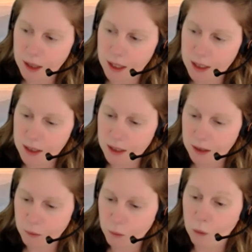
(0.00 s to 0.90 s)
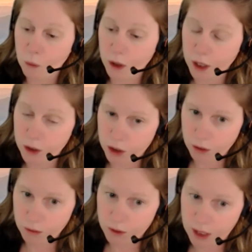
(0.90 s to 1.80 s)
this is when we're
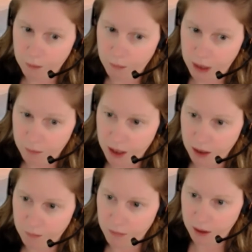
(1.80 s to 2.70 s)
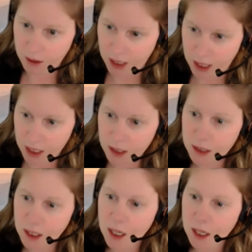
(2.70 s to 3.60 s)
concerned that may become the
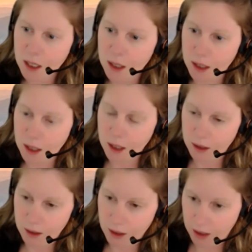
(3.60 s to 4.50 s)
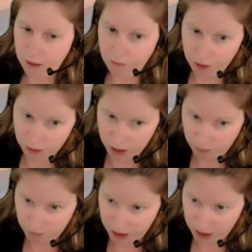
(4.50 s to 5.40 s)
case in a very
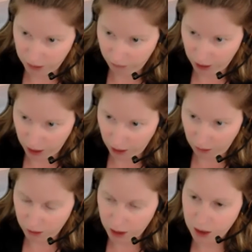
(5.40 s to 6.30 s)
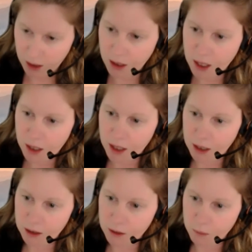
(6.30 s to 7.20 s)
specific area.
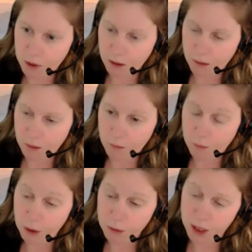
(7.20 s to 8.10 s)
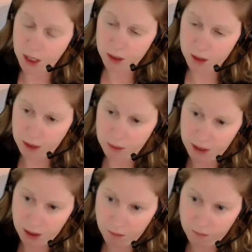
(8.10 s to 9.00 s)
That is where Botox may be
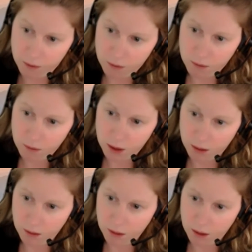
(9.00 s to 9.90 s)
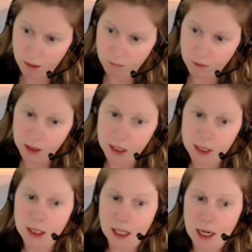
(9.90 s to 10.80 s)
helpful in
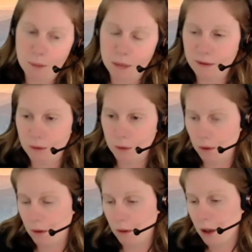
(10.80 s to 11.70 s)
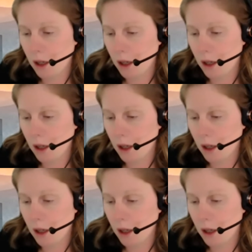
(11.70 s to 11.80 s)
releasing that before